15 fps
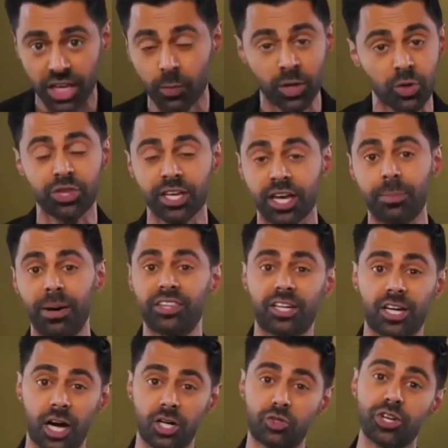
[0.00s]
when you think about the
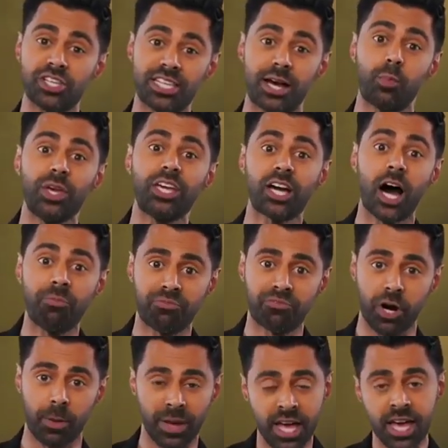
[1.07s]
countries that we come
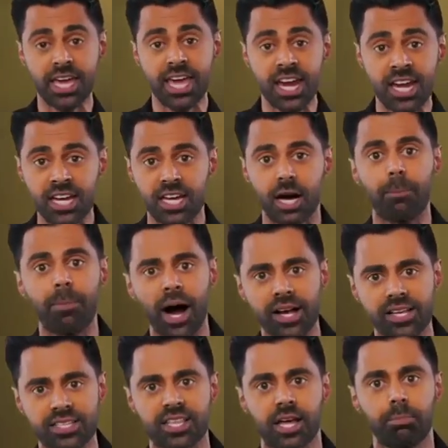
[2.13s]
from. India,
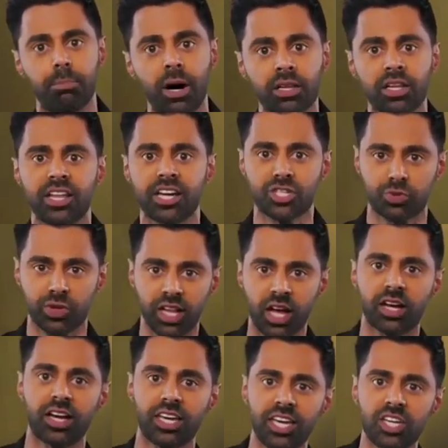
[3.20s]
Pakistan, Bangladesh, Sri
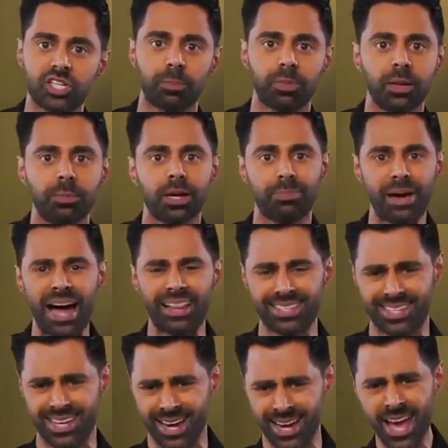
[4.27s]
Lanka, Egypt, Libya,
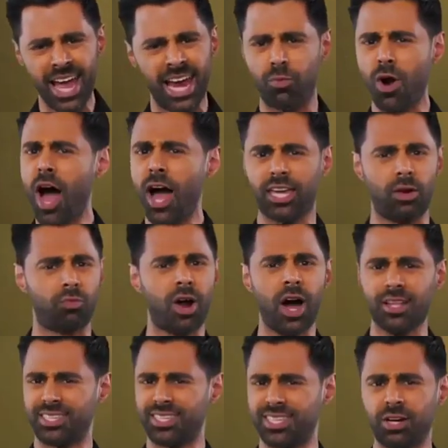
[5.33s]
Palestine, Iraq, Iran,
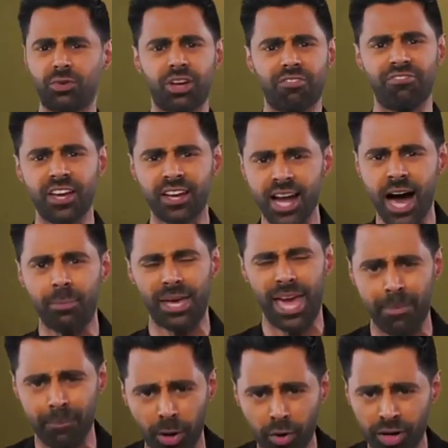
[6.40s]
Syria, Vietnam,
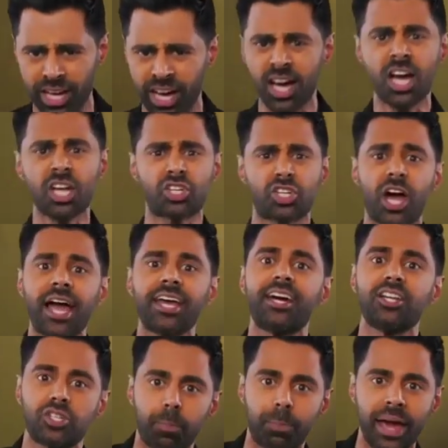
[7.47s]
Cambodia, China,
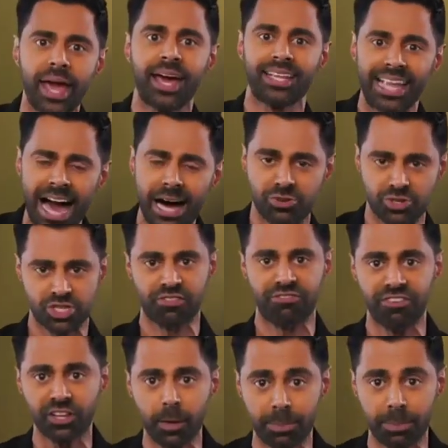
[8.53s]
Japan, Laos, the
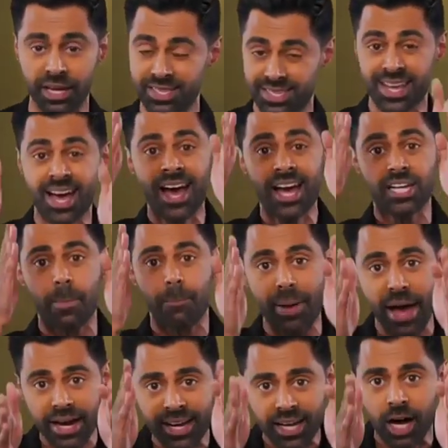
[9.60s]
Philippines.
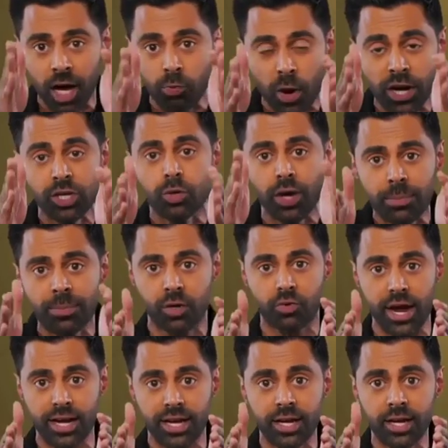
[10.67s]
Depending on when you
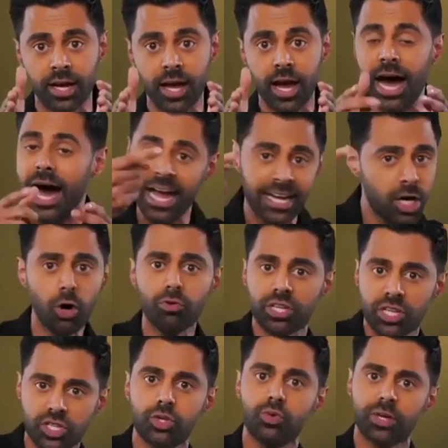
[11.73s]
immigrated, I know
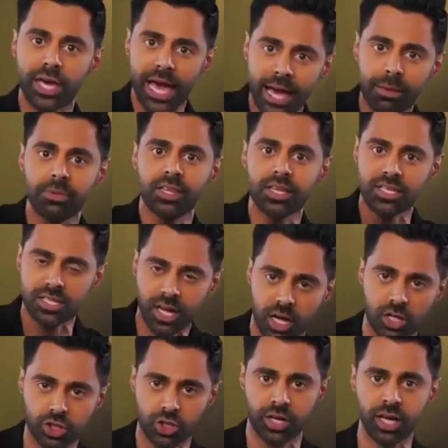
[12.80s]
this, you came to this
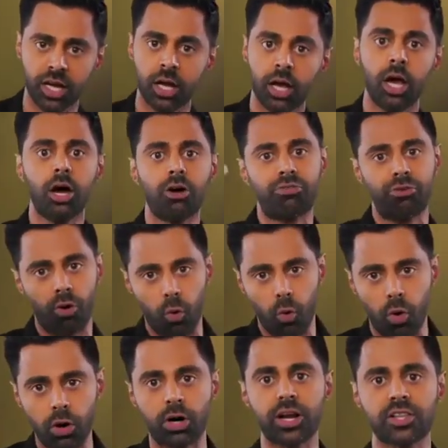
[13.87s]
country for
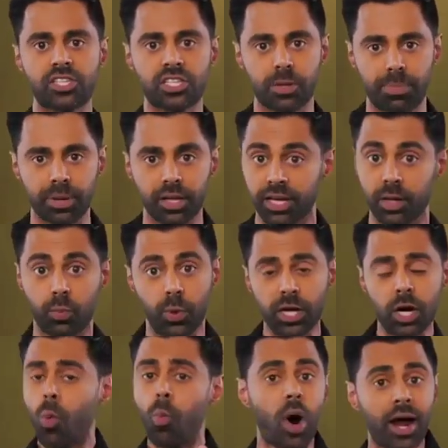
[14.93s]
order and stability. We
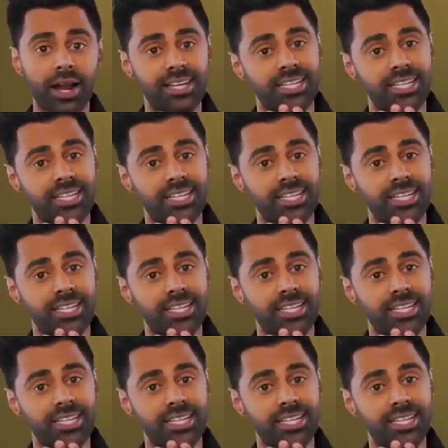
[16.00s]
don't want it